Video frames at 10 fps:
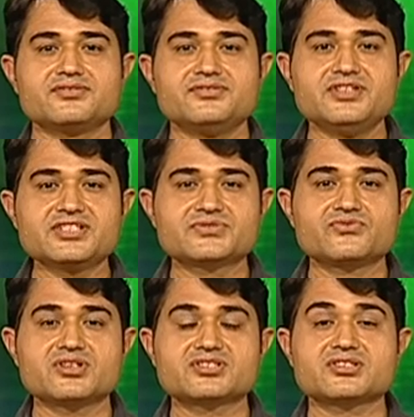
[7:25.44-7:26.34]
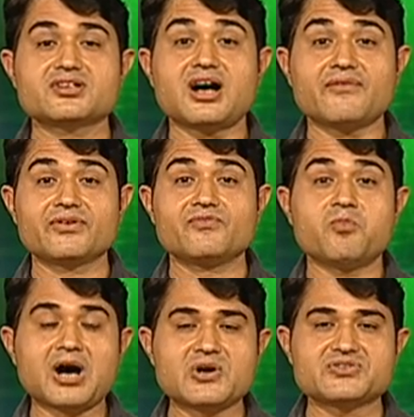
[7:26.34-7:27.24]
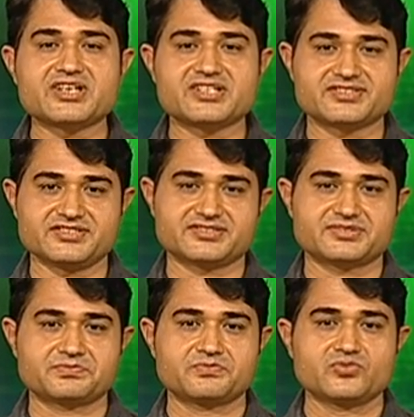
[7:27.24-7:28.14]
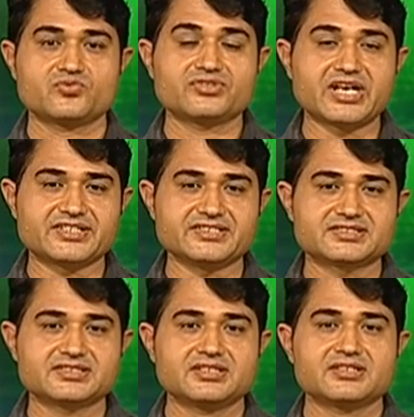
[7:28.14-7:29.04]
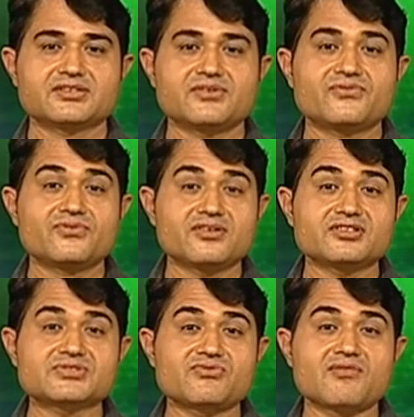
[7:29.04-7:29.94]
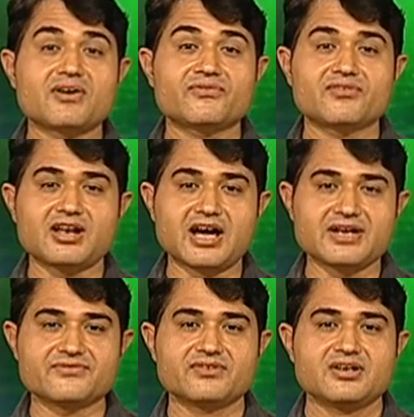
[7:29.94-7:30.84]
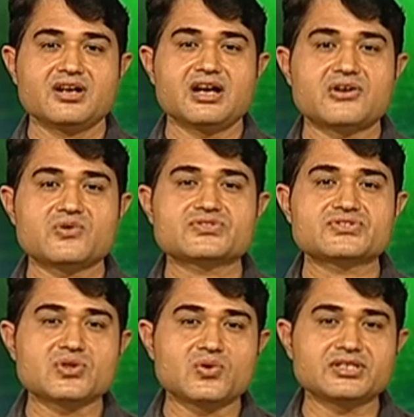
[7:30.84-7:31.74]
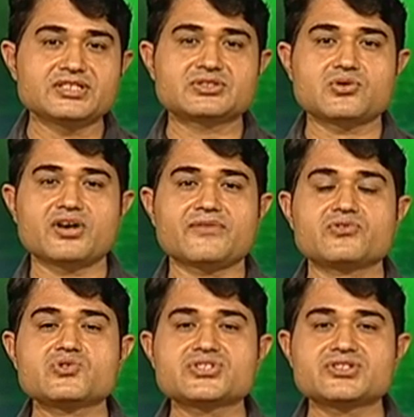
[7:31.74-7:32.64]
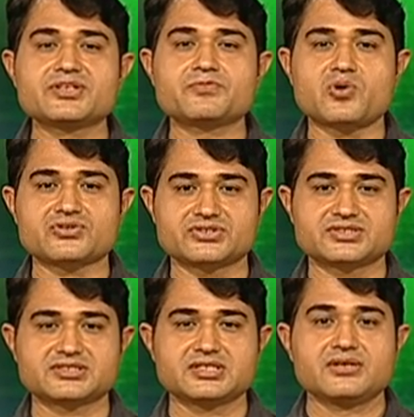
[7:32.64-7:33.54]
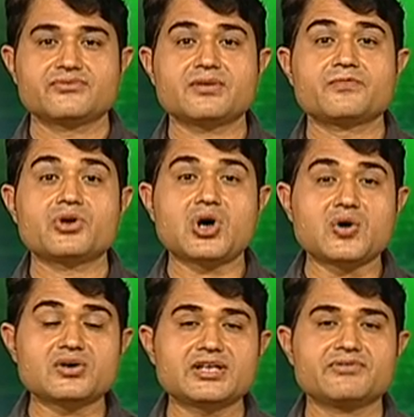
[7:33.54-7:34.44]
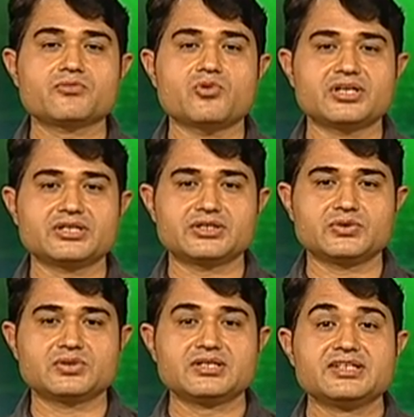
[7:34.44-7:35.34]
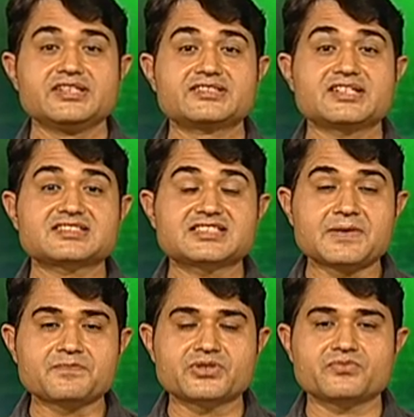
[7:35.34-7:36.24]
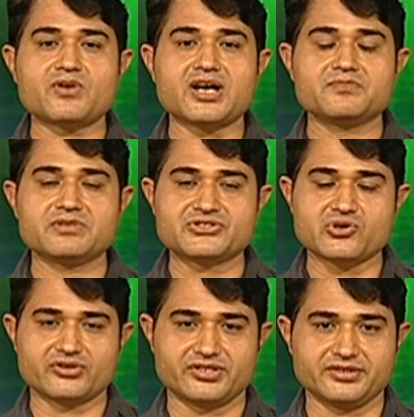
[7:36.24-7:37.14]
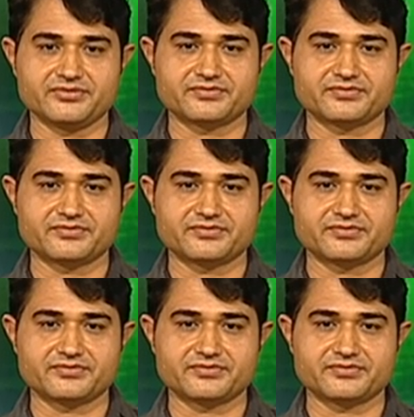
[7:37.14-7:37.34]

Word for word: This version of a biogenesis that is the first form of life arose slowly through evolutionary process from non-living molecule is accepted by majority.